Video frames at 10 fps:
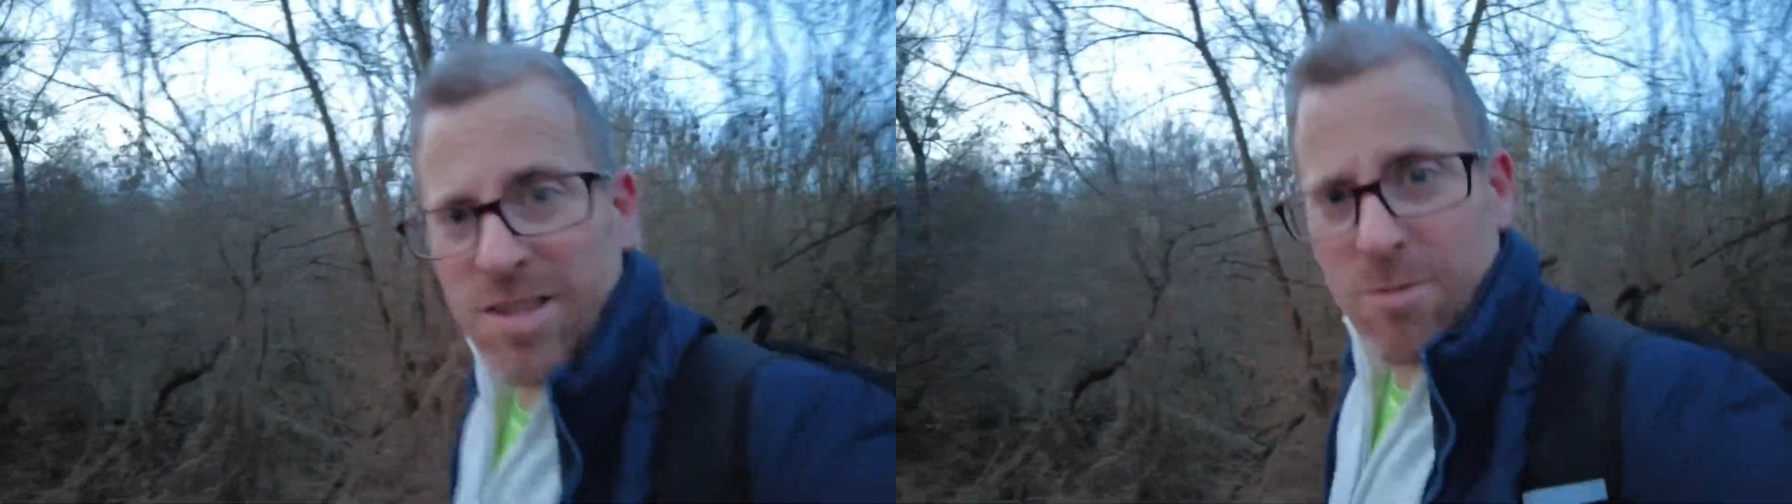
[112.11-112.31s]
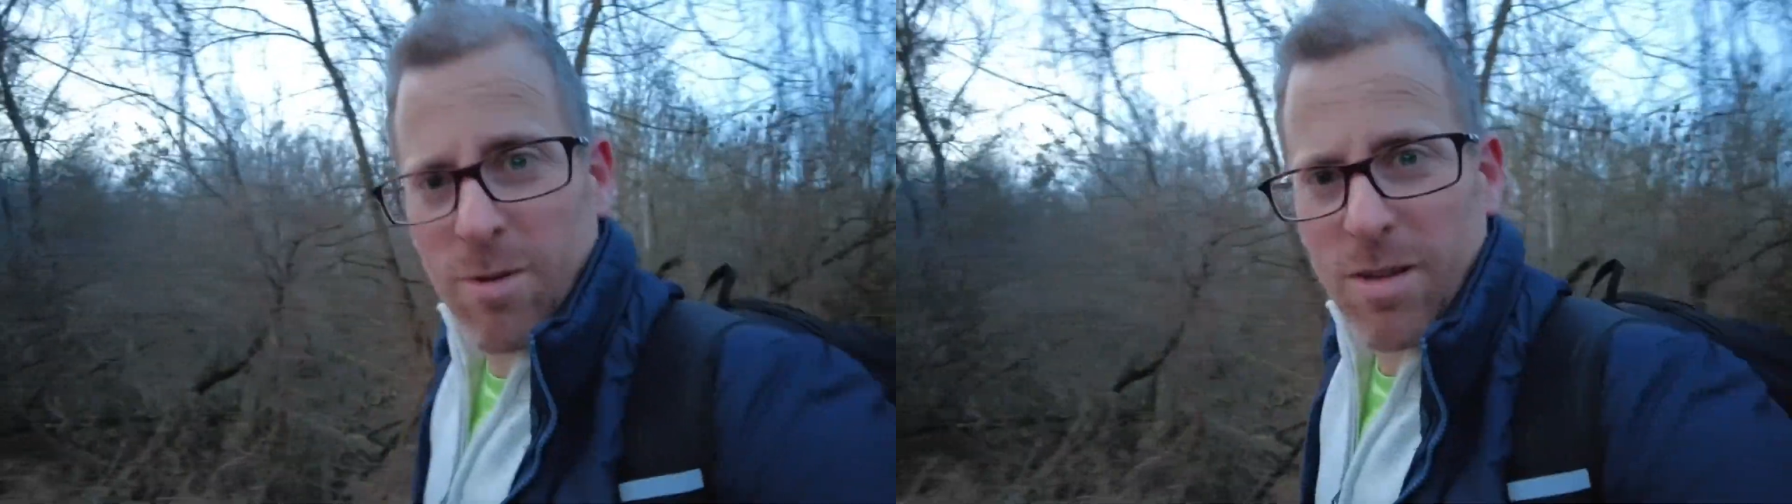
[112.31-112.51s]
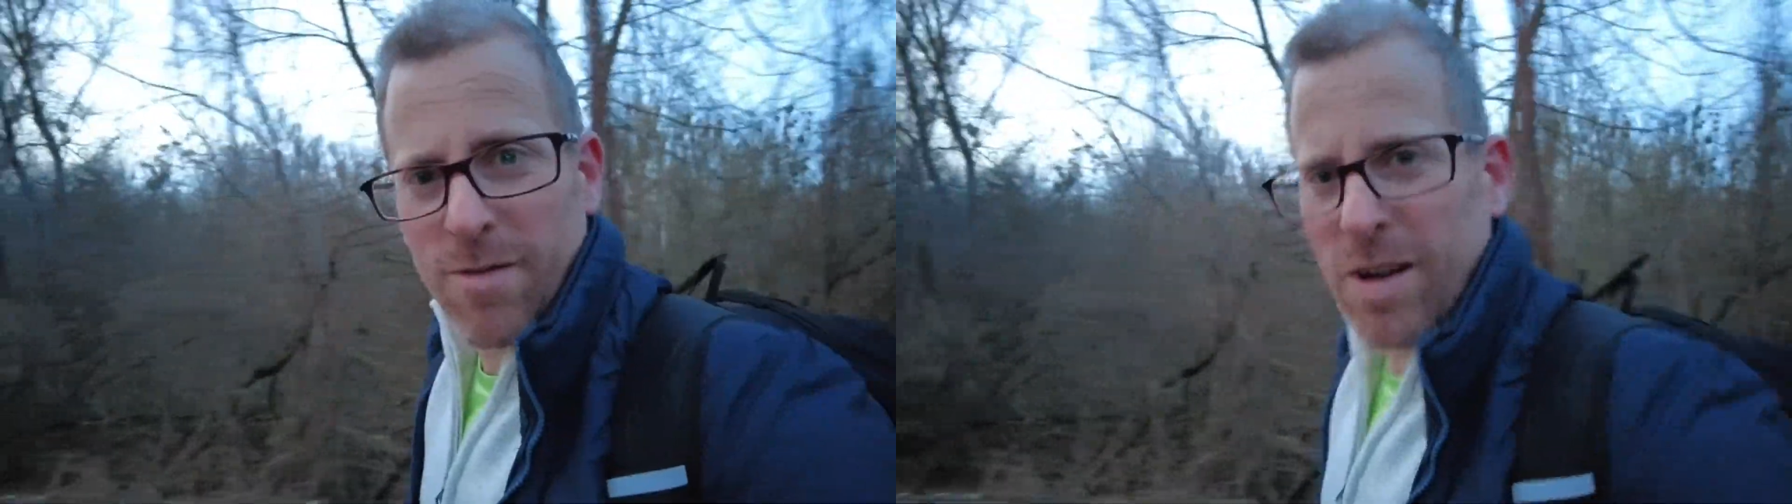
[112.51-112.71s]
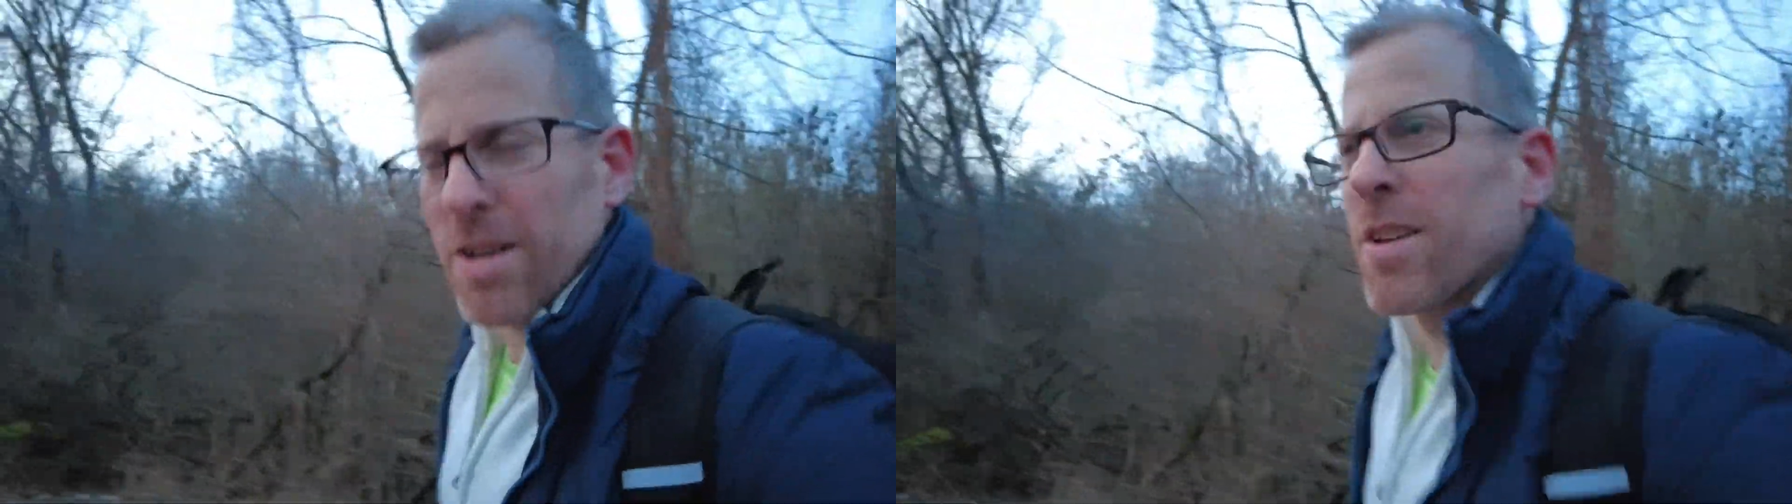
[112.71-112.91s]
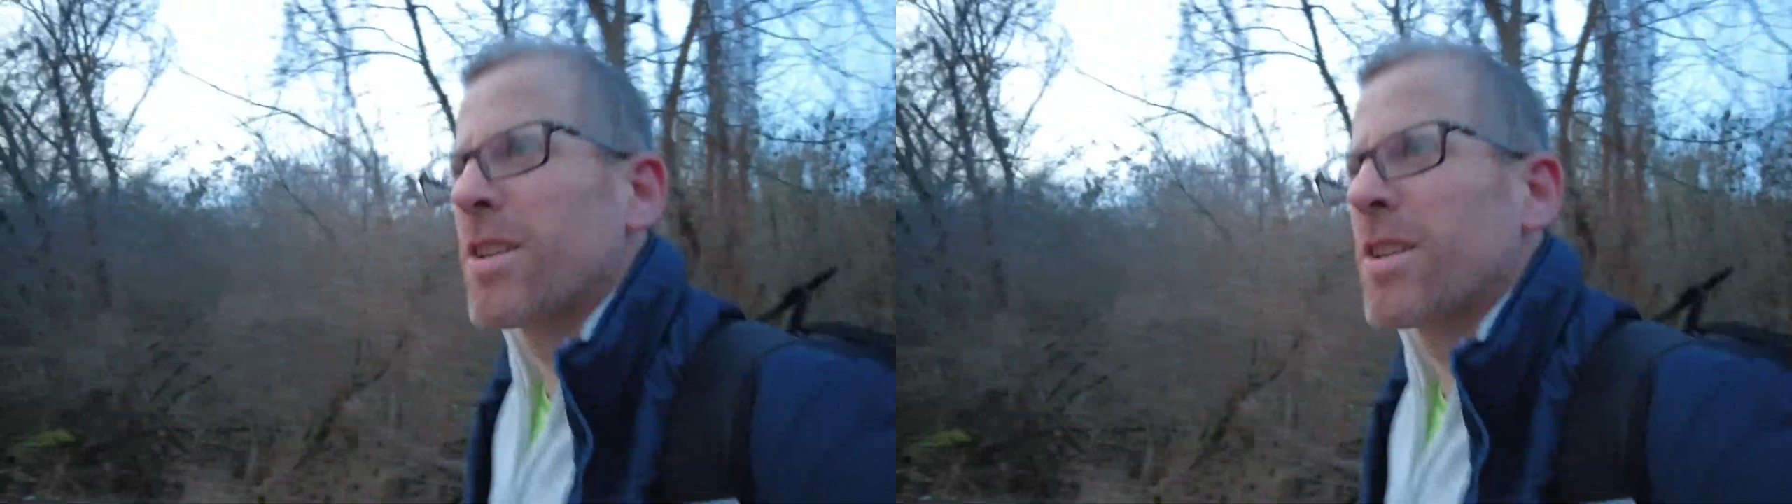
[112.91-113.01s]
see what we can find.